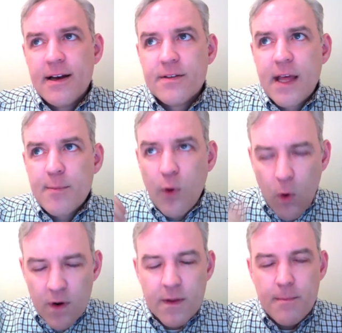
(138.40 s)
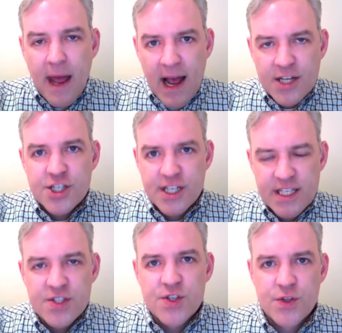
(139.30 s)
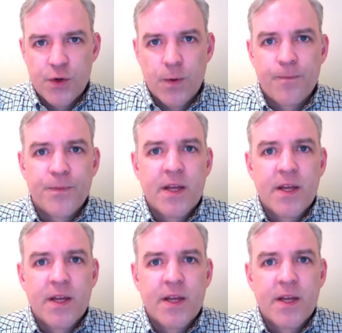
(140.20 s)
they pour the mash into,